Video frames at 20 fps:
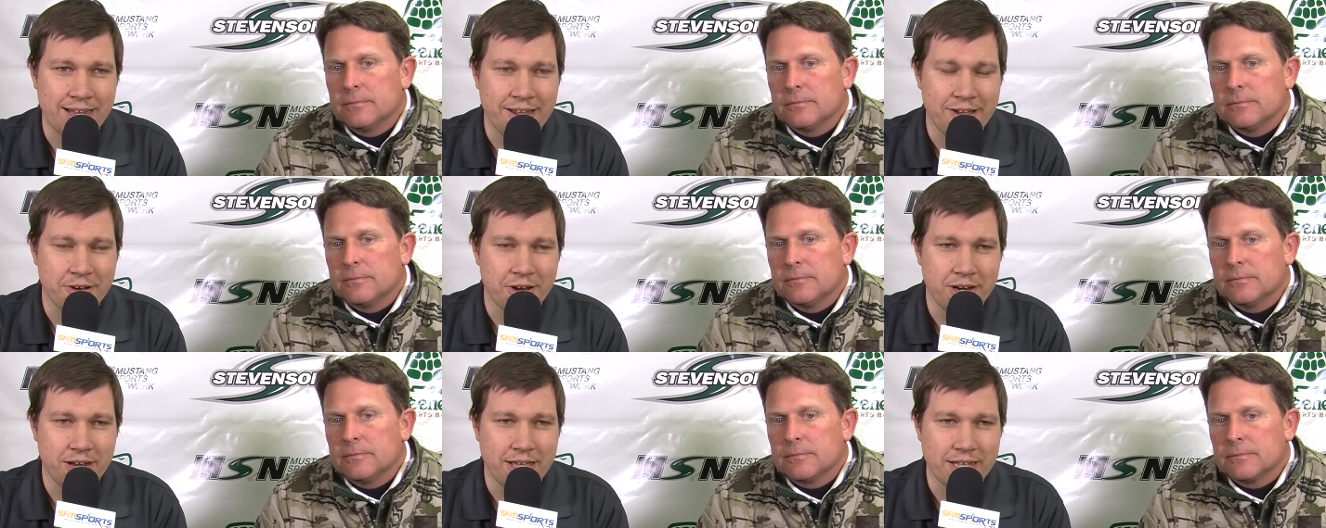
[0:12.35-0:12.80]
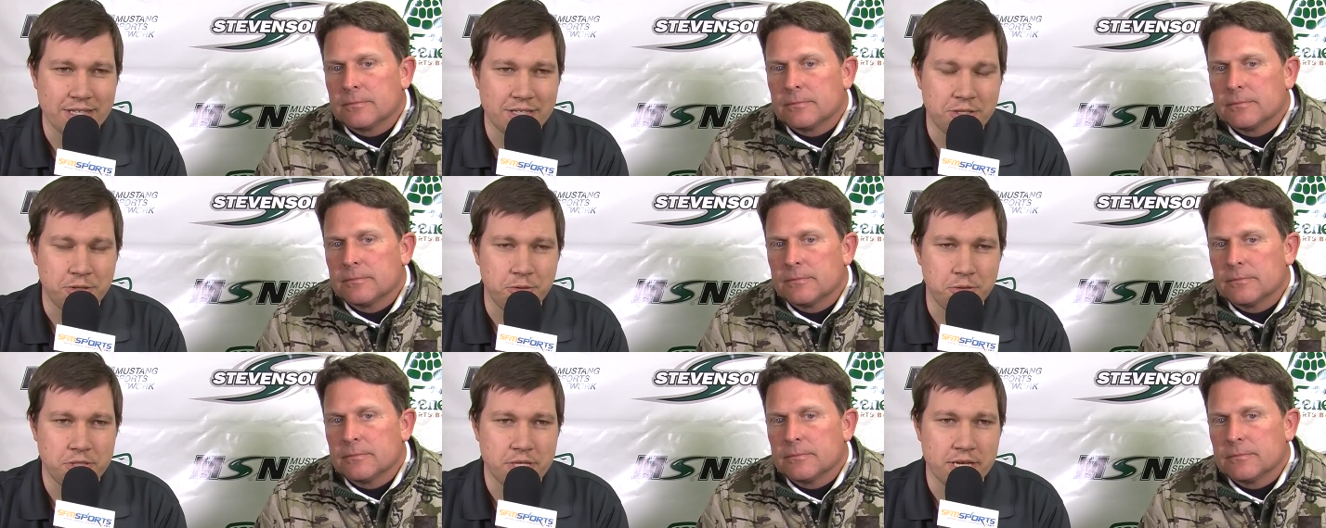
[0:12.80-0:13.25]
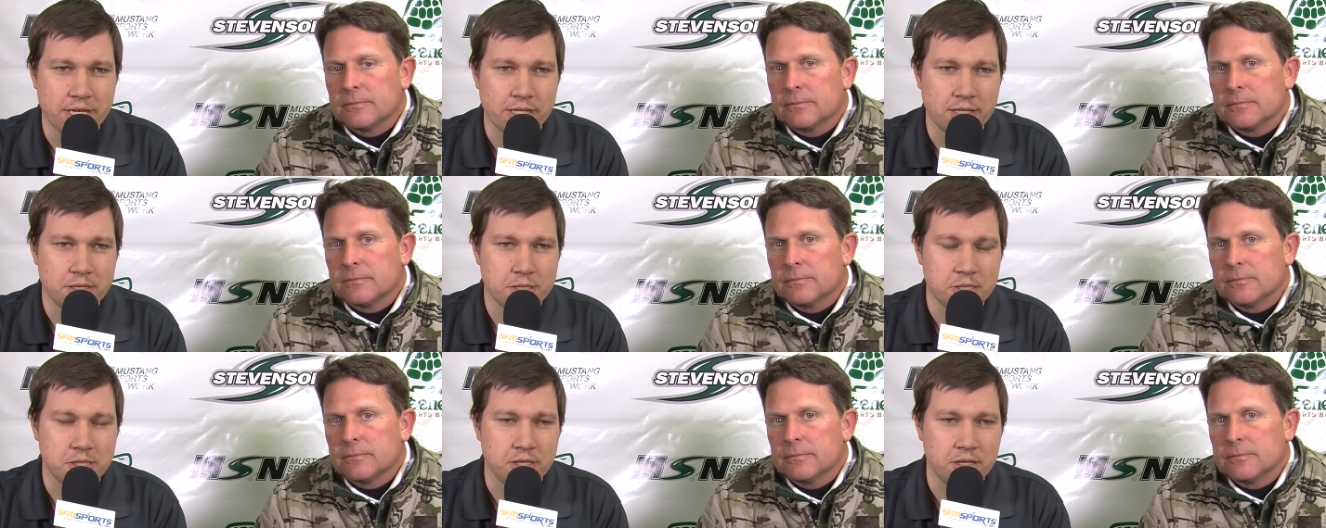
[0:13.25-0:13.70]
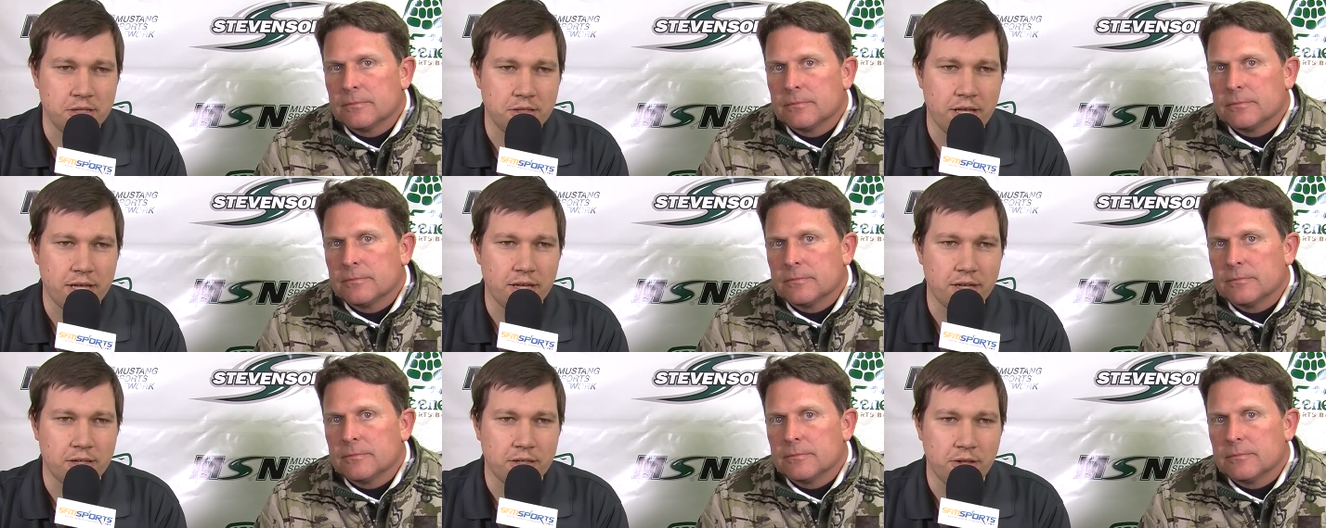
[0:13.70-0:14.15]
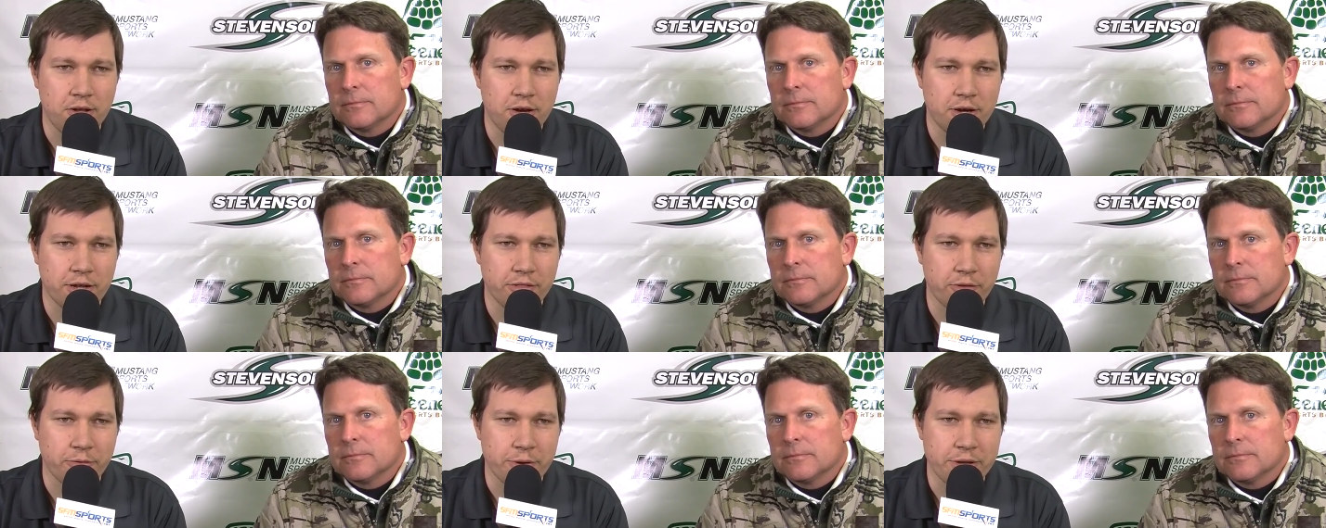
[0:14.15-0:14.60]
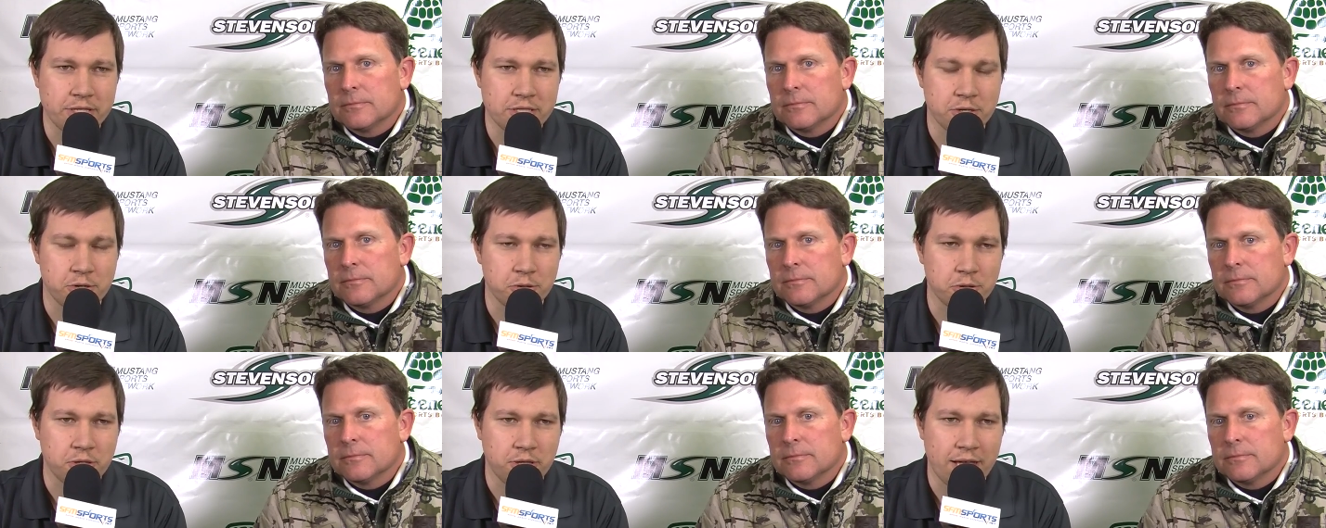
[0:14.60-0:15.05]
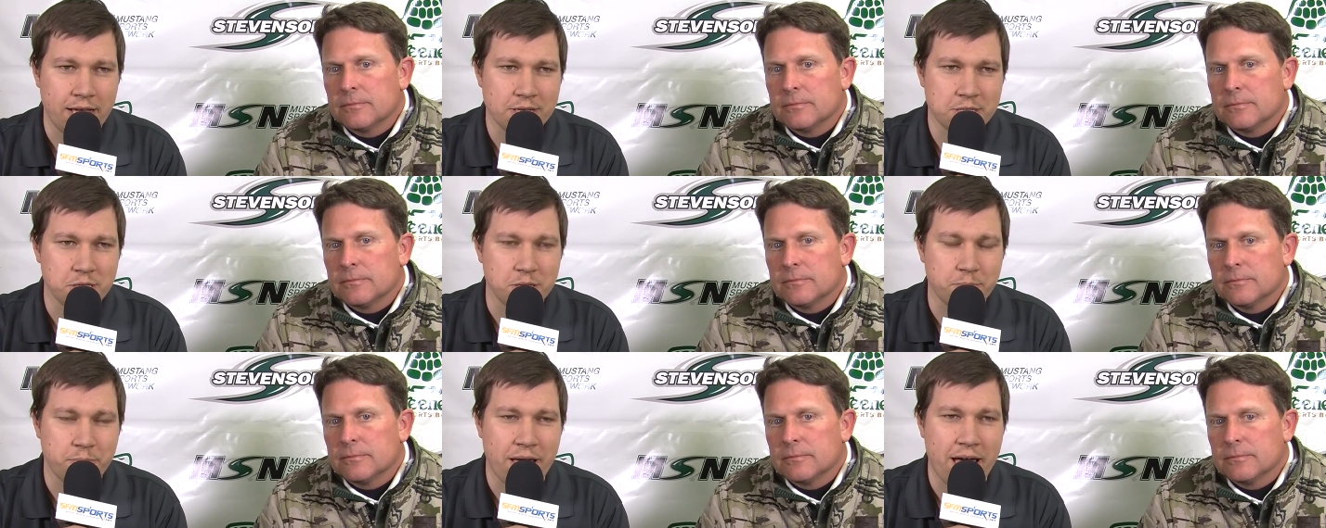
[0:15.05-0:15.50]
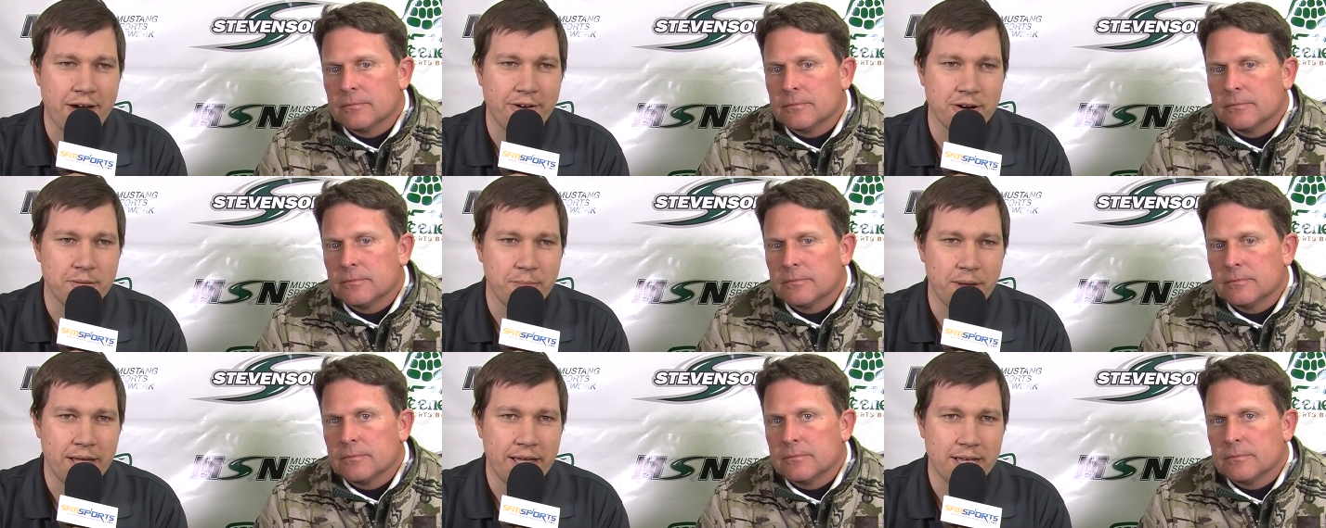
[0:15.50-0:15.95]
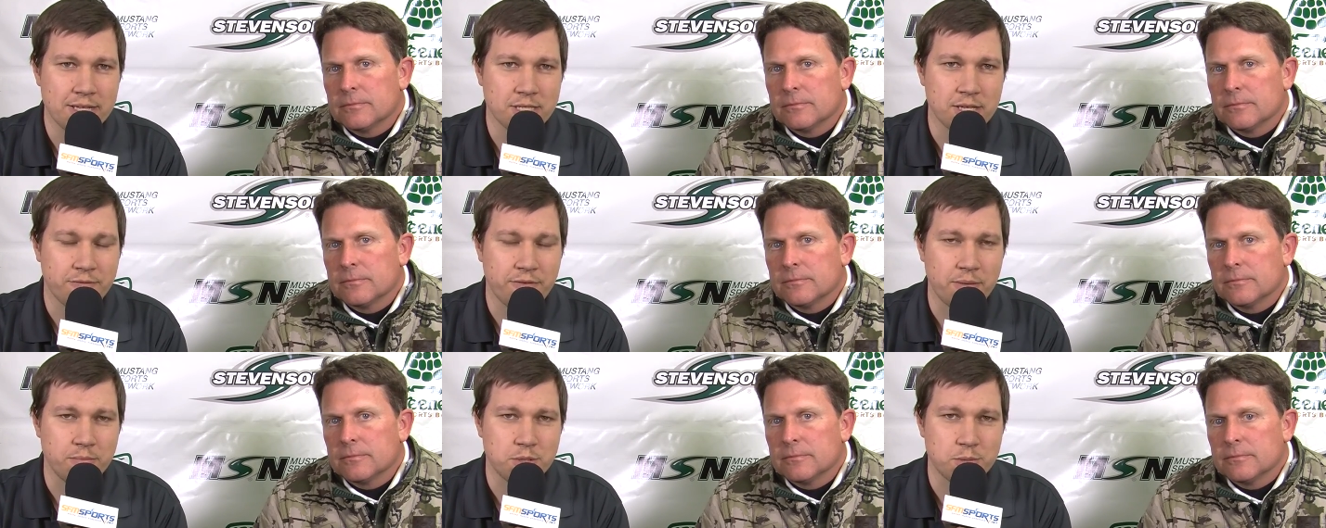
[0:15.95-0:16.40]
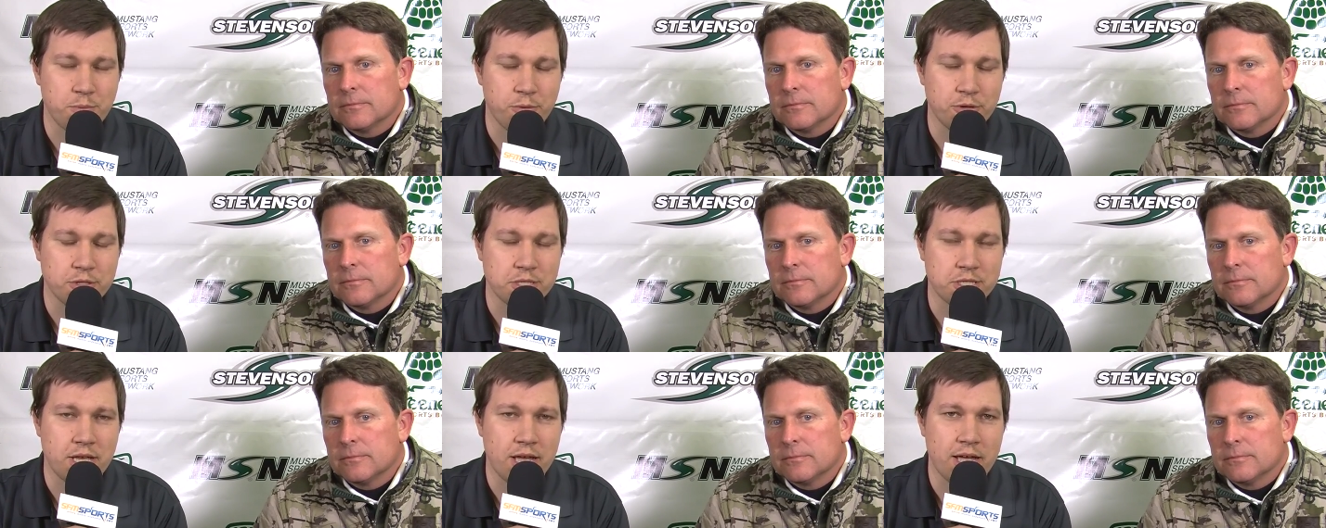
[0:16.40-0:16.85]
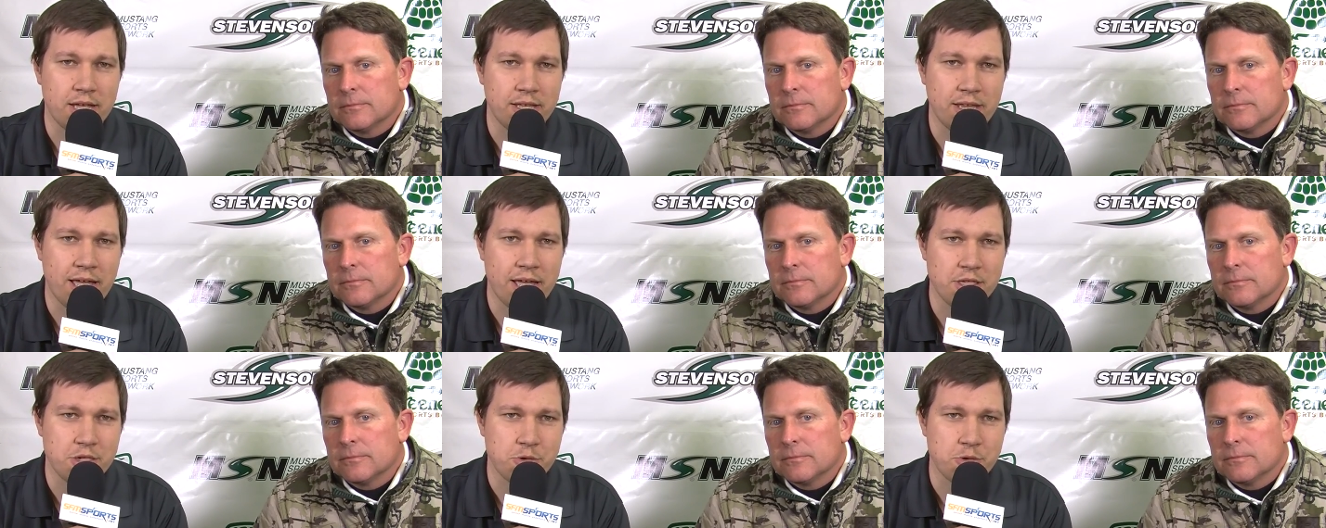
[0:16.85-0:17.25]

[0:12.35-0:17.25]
Speaker 1: here tonight to Dickinson, Glenn Clark at the Greene Turtle Classic, powered by SFMSports.net,